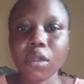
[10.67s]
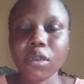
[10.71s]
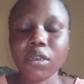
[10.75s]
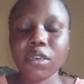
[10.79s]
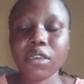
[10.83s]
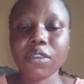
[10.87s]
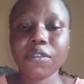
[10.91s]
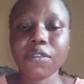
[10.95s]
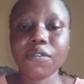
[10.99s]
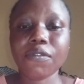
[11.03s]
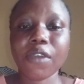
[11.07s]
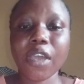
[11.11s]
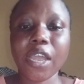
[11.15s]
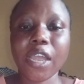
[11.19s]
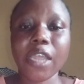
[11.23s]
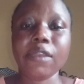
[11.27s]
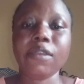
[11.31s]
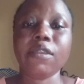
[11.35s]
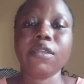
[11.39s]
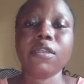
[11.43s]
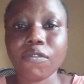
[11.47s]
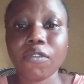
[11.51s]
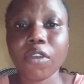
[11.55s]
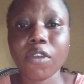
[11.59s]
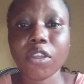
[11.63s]

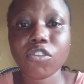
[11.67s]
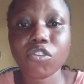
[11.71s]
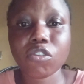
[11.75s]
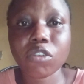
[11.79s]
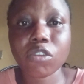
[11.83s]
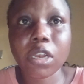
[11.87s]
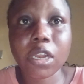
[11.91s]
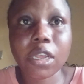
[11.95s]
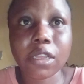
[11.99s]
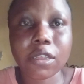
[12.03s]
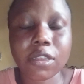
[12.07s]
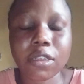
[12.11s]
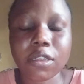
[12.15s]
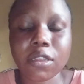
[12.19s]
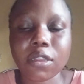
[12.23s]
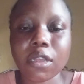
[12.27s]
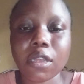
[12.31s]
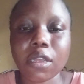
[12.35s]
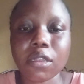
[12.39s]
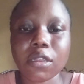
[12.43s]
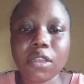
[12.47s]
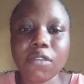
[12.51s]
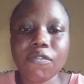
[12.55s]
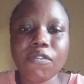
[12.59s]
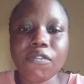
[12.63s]
defining a virtual
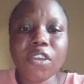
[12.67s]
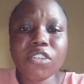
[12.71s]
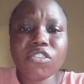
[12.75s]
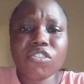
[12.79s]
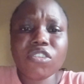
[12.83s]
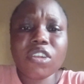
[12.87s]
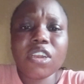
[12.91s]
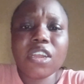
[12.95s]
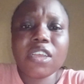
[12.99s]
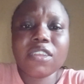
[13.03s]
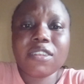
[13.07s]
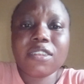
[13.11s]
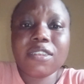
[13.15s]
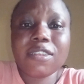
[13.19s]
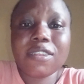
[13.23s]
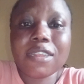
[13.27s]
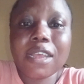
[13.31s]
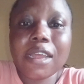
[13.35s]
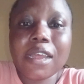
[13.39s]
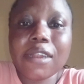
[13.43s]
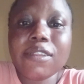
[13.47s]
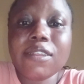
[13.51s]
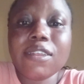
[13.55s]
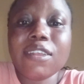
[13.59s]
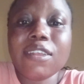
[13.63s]
assistant. A virtual
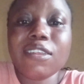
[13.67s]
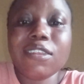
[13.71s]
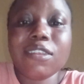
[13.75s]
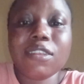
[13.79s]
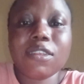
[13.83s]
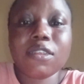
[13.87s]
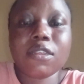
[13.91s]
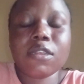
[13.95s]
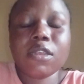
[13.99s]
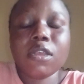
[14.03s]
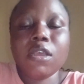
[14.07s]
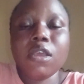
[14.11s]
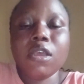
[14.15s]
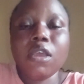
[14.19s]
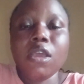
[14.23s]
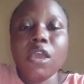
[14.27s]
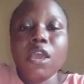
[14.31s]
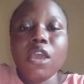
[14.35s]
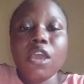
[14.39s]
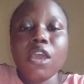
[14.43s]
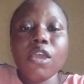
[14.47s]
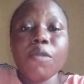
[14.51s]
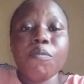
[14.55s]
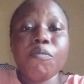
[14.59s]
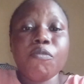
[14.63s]
assistant is
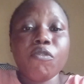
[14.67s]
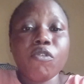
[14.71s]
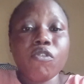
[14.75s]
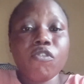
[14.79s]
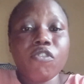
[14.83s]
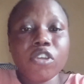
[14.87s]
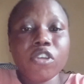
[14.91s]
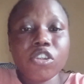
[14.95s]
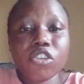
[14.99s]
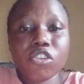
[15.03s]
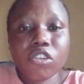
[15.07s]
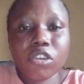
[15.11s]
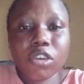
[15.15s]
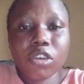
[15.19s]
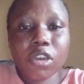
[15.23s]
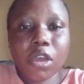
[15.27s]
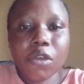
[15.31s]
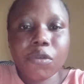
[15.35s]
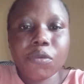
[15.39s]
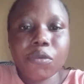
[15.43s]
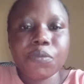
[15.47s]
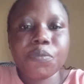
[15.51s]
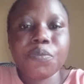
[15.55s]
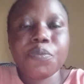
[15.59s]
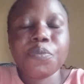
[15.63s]
a
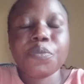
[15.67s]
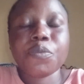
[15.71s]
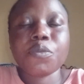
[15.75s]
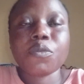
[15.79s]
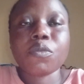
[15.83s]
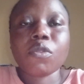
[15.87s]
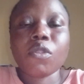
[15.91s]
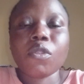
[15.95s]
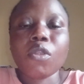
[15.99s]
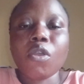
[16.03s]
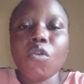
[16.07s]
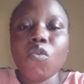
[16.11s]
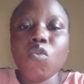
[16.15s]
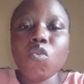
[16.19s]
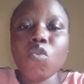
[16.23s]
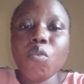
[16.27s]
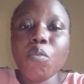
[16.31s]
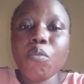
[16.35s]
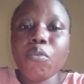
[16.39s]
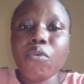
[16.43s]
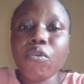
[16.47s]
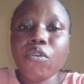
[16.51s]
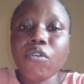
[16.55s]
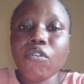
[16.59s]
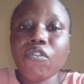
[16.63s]
professional who
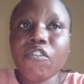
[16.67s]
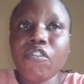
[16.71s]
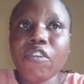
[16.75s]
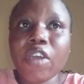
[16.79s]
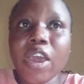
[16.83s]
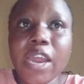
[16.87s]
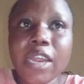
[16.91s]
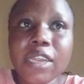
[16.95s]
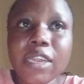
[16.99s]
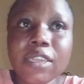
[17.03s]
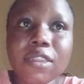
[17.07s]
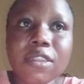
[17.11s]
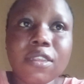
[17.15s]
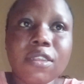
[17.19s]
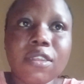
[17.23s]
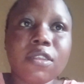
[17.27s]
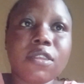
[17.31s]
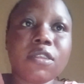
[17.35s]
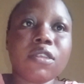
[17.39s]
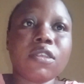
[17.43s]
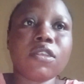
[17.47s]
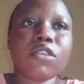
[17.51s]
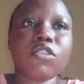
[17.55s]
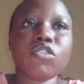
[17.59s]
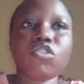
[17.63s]

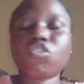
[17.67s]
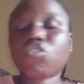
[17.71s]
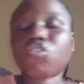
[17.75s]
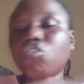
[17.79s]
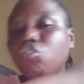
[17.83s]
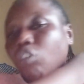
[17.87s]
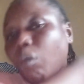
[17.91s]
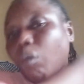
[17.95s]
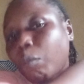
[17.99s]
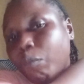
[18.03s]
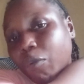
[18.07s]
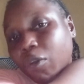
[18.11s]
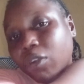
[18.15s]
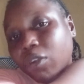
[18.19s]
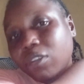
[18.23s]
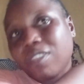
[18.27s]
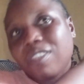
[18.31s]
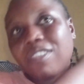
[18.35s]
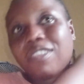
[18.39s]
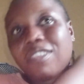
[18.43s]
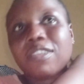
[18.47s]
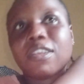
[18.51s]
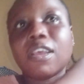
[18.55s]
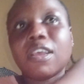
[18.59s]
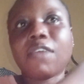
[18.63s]
provides support
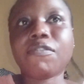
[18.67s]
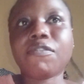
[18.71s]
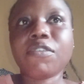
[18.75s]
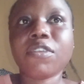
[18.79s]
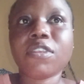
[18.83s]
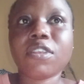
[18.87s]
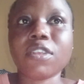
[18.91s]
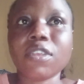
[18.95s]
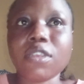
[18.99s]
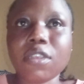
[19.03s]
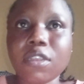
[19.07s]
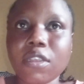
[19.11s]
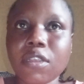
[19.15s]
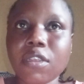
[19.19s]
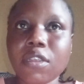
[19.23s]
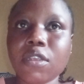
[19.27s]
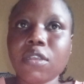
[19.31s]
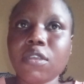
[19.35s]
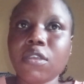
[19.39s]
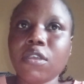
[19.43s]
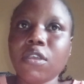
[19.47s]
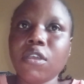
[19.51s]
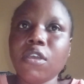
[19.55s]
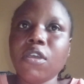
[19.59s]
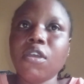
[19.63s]
services
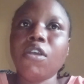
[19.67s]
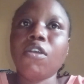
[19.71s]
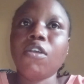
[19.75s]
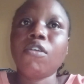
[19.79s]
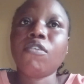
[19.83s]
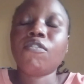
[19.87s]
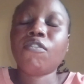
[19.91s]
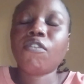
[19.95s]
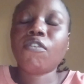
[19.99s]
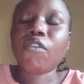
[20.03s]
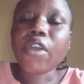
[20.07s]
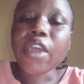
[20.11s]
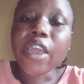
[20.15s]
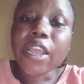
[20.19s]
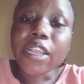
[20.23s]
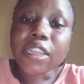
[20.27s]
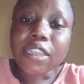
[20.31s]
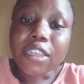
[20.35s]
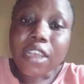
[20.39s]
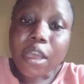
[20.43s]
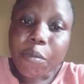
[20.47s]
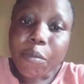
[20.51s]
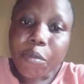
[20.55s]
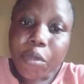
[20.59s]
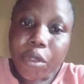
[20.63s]
for
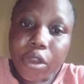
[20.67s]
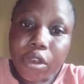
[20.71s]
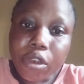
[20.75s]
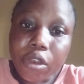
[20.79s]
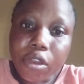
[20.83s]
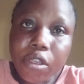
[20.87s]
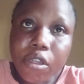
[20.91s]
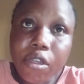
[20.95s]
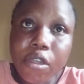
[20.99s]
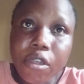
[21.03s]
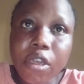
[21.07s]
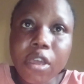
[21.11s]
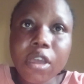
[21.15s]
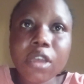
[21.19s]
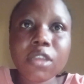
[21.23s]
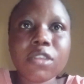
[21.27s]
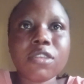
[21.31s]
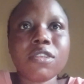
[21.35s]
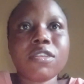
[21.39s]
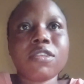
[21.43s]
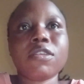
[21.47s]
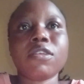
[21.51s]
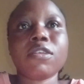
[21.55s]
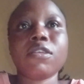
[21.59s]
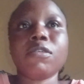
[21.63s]

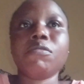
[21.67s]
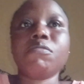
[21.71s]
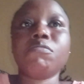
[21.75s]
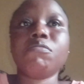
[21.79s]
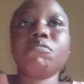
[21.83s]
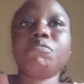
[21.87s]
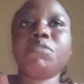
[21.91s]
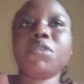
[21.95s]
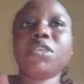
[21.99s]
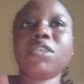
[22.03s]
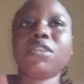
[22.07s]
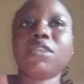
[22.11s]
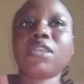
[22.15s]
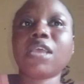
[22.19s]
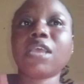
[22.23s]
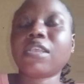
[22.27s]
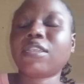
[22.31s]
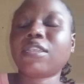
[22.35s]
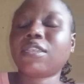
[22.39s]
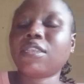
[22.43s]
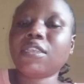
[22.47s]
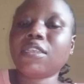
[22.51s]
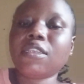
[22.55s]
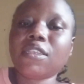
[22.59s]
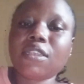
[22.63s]
entrepreneurs,
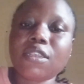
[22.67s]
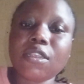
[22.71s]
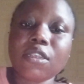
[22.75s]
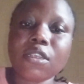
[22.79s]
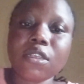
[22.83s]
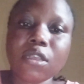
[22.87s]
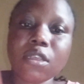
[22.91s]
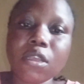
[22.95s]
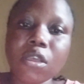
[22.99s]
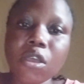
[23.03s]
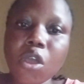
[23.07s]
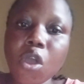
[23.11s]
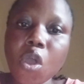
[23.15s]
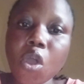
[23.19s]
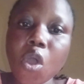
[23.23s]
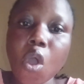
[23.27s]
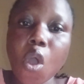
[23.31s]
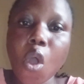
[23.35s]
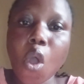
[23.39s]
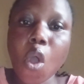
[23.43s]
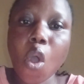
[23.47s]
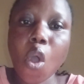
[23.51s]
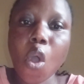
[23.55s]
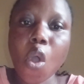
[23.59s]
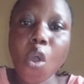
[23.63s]
businesses,
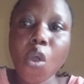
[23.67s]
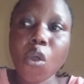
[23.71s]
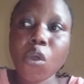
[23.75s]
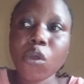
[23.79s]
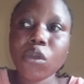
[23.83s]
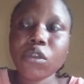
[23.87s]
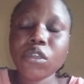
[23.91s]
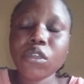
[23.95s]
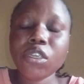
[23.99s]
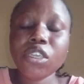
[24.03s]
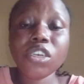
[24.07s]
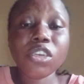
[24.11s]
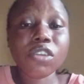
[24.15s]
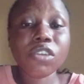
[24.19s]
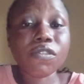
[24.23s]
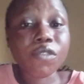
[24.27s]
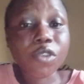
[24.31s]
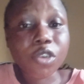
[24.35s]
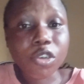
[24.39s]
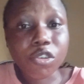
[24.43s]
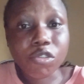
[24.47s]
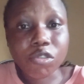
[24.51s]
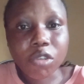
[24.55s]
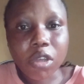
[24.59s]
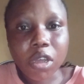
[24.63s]
or
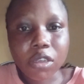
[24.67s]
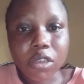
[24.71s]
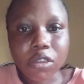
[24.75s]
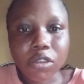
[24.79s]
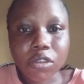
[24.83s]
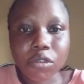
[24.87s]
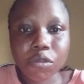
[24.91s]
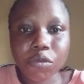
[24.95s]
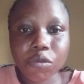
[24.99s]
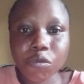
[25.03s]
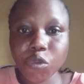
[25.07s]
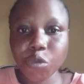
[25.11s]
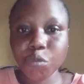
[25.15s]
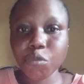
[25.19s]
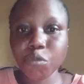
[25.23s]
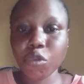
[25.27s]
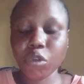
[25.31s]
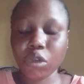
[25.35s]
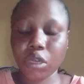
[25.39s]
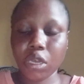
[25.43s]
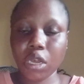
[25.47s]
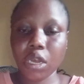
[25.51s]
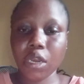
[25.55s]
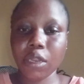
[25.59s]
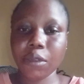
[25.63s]
individuals
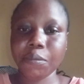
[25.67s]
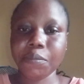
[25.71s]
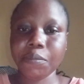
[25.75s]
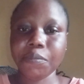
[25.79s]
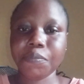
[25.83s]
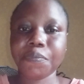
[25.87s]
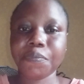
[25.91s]
remotely